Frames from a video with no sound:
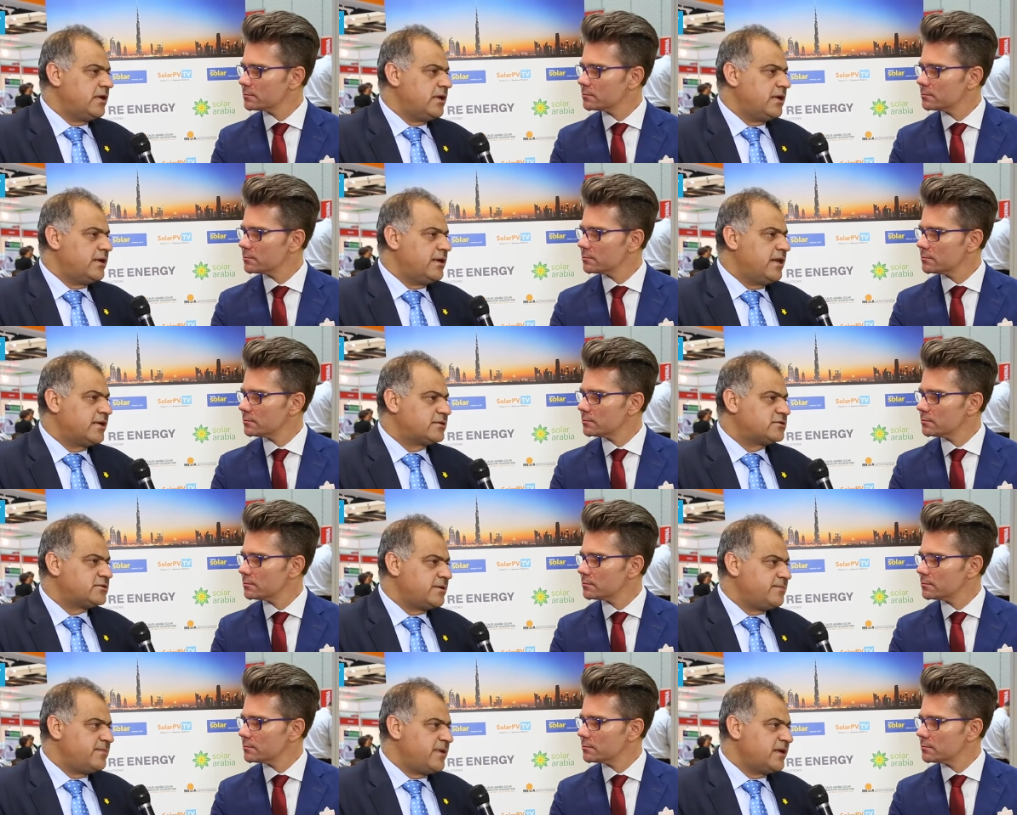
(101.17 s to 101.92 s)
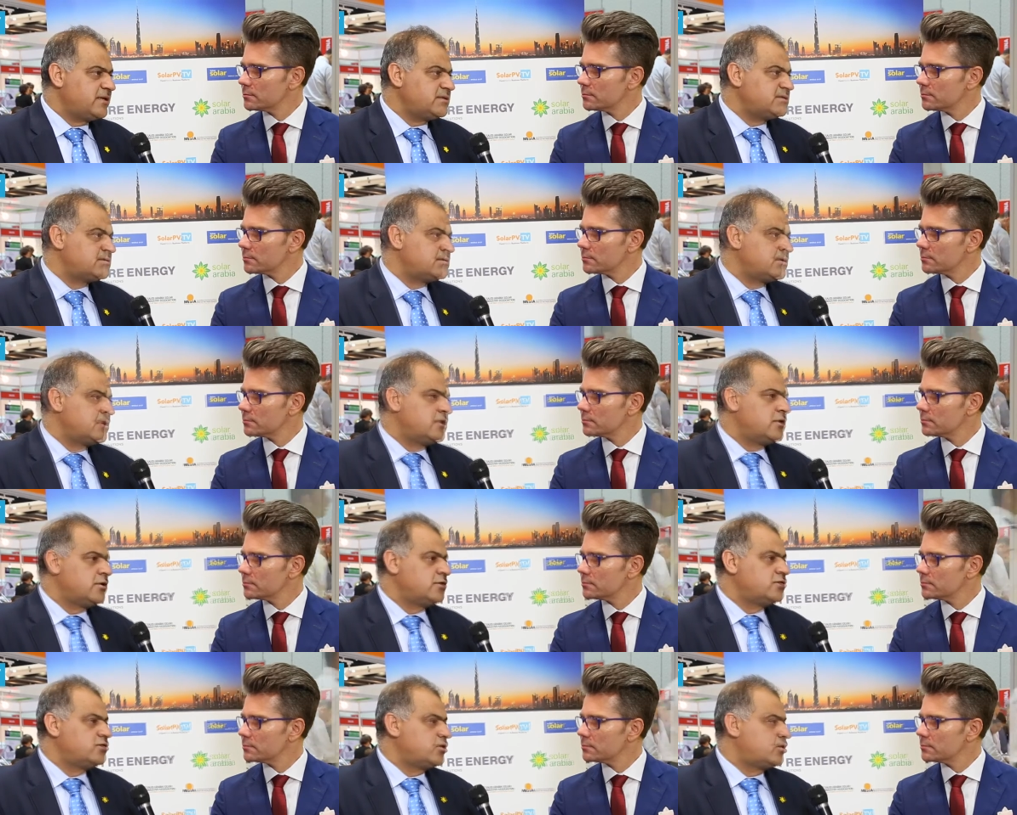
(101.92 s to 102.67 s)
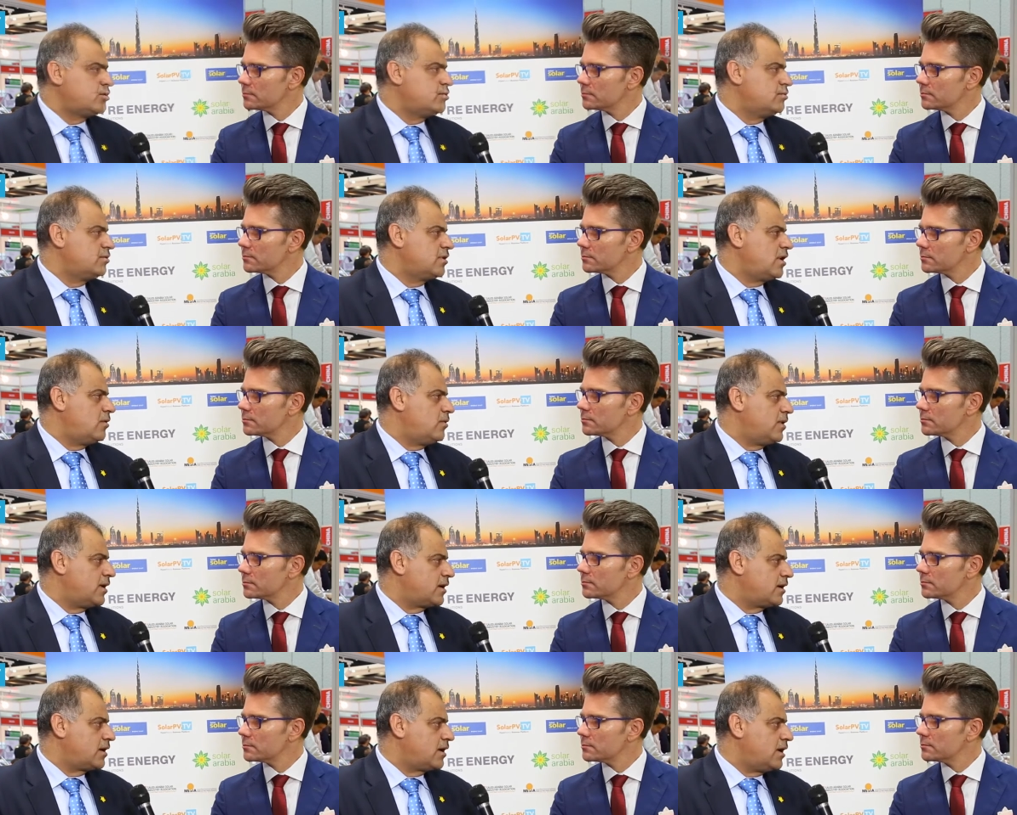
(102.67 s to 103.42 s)
Speaker 1: energy mix to secure
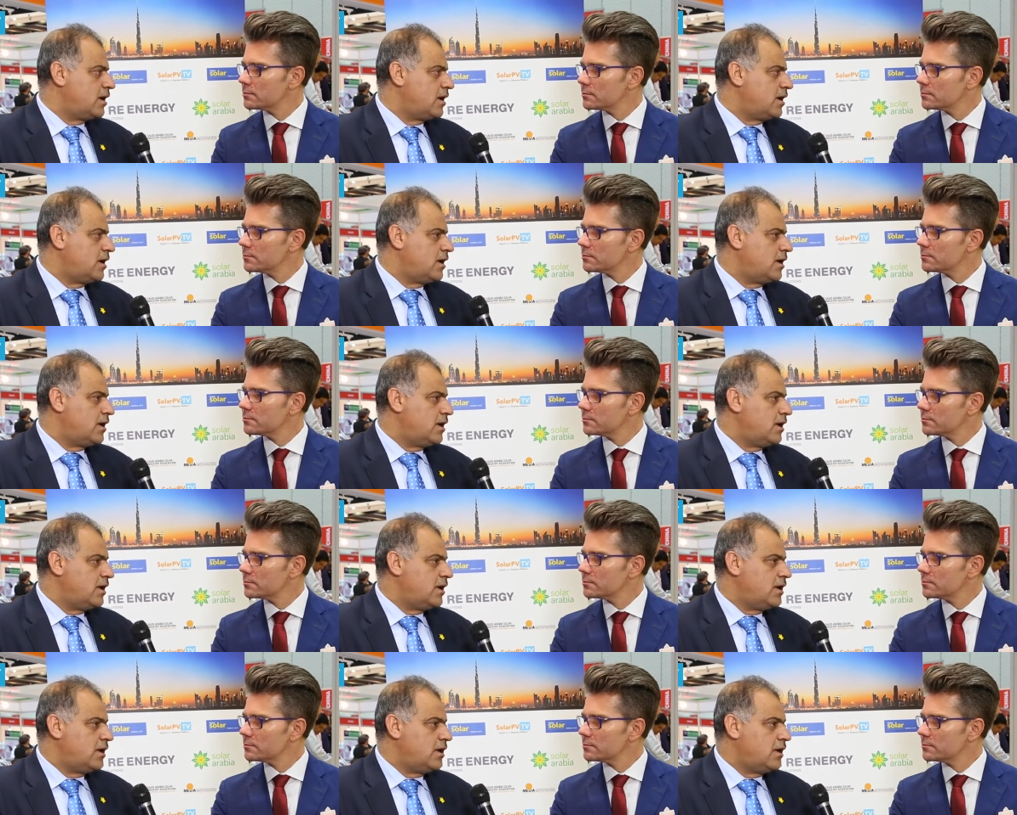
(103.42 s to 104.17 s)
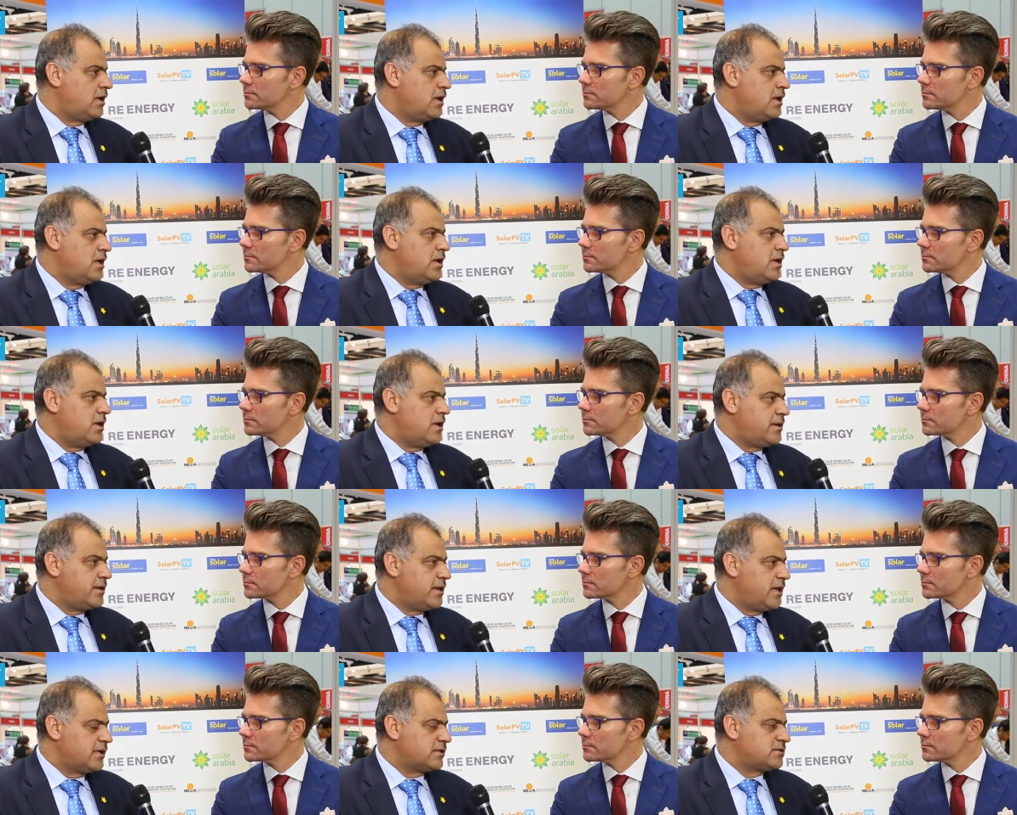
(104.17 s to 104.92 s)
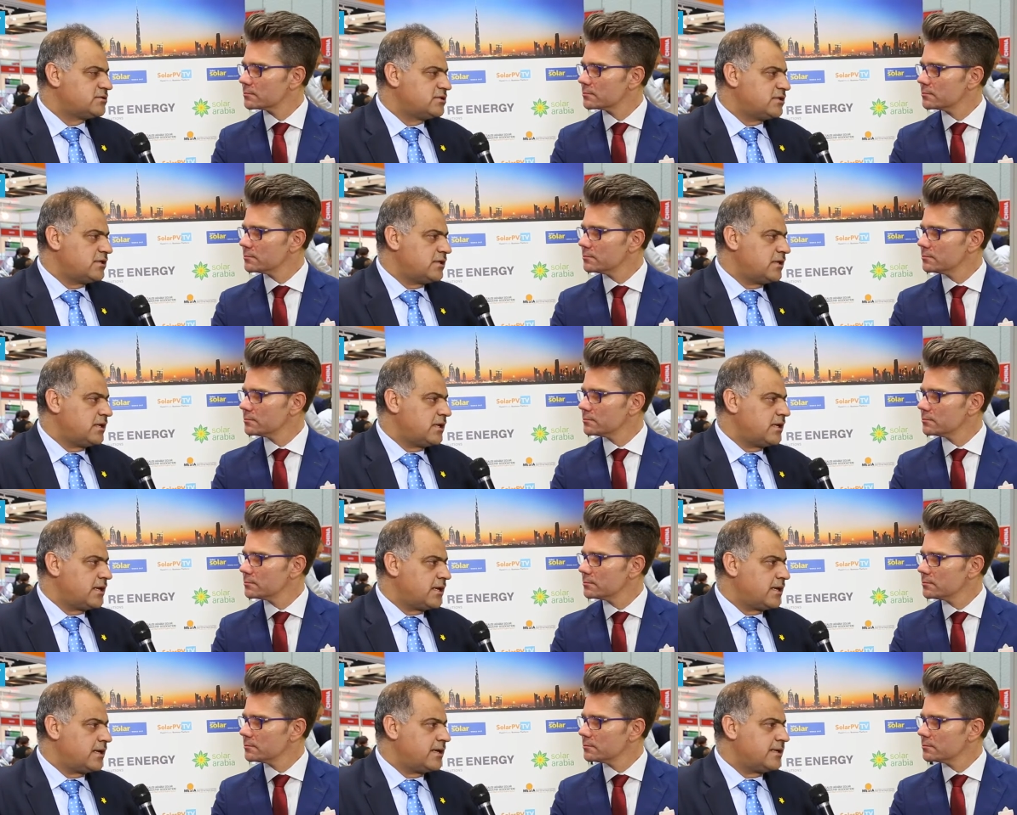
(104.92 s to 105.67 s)
our uh,
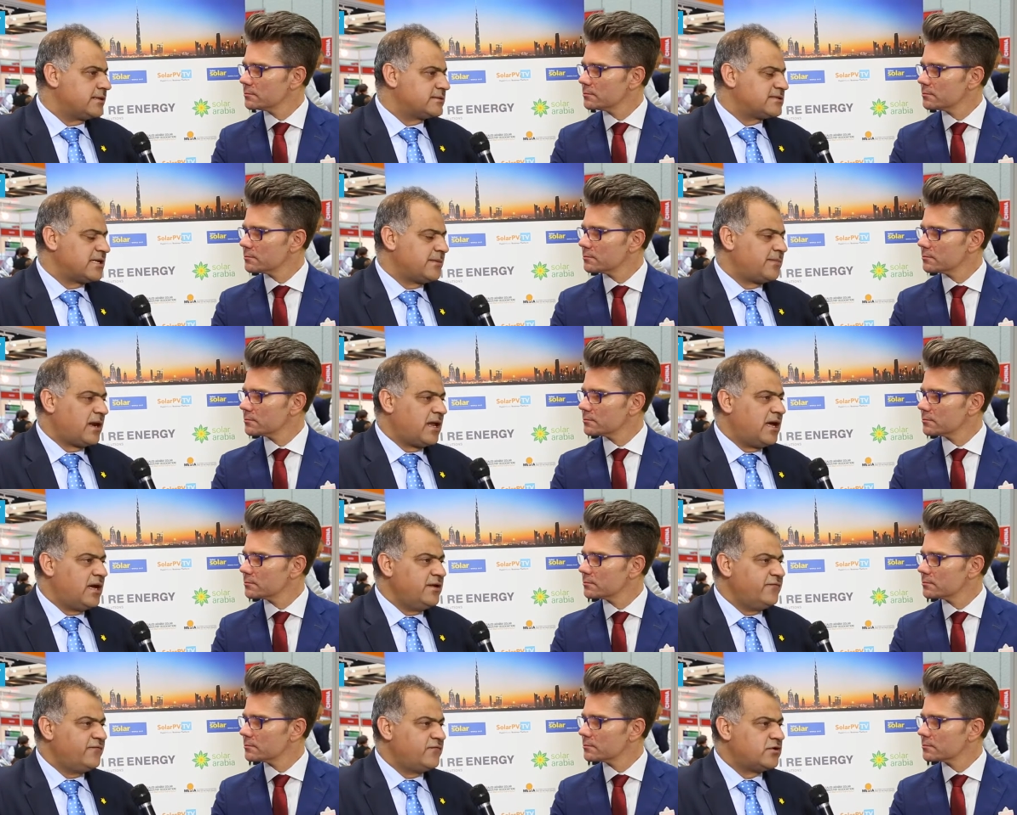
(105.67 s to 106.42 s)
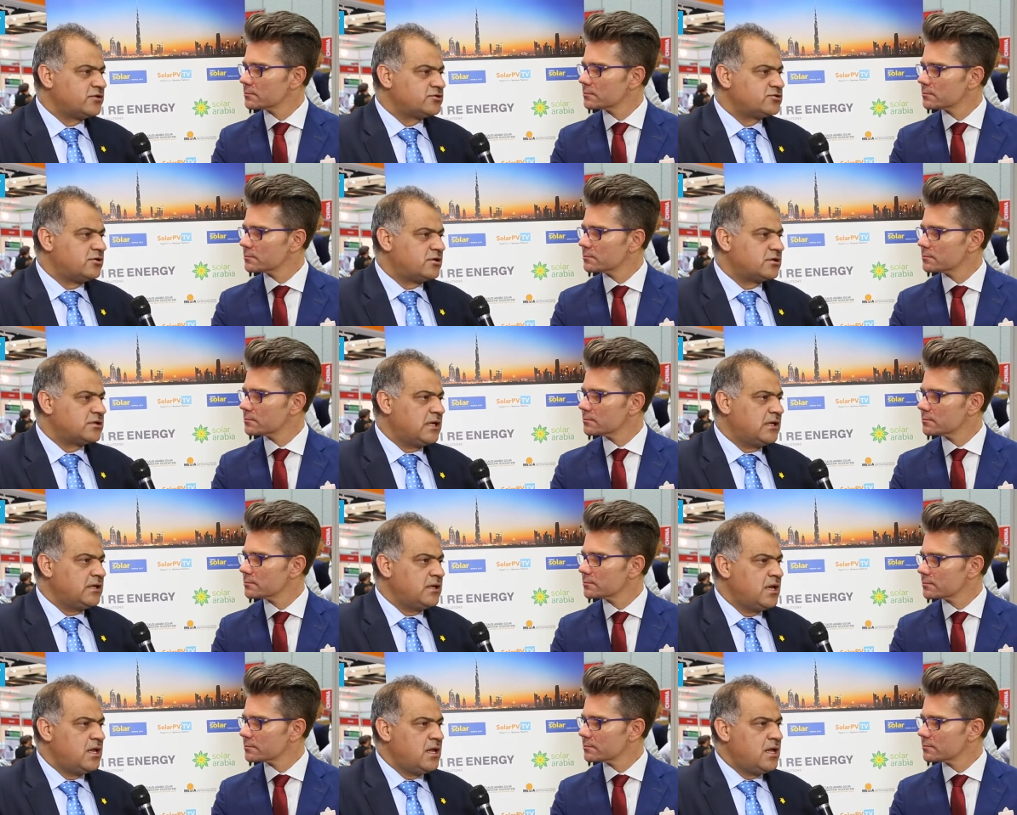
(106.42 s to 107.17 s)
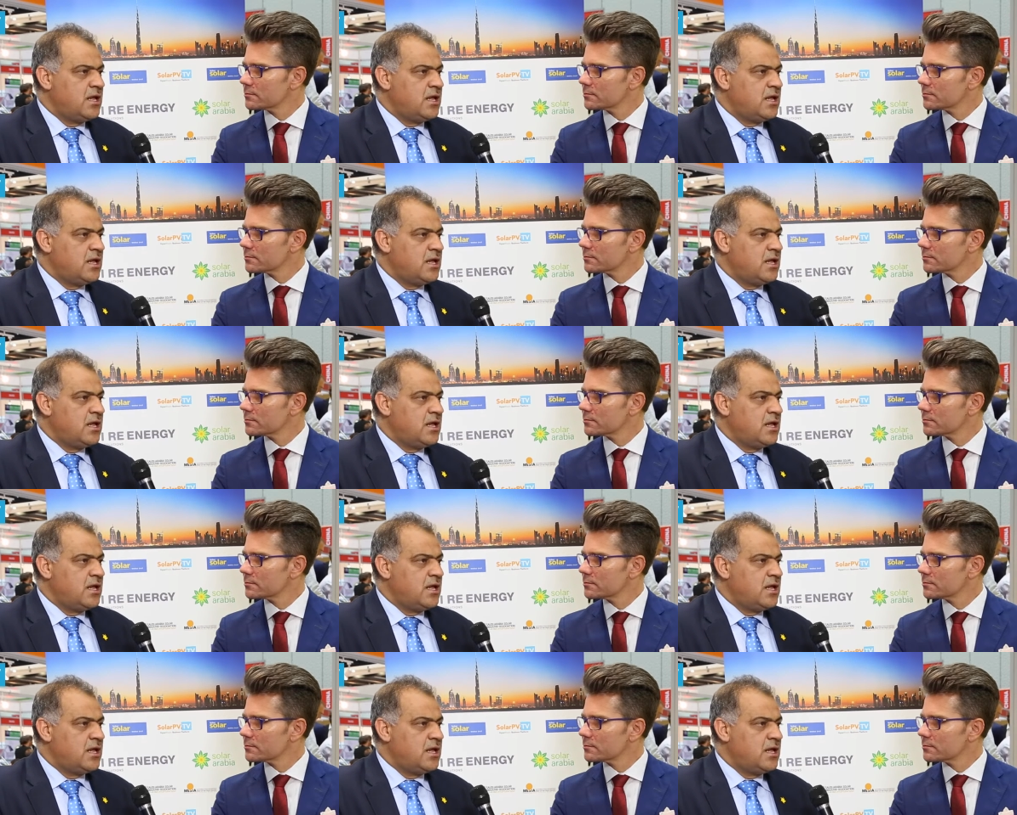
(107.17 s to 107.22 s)
energy uh, supply for Jordan.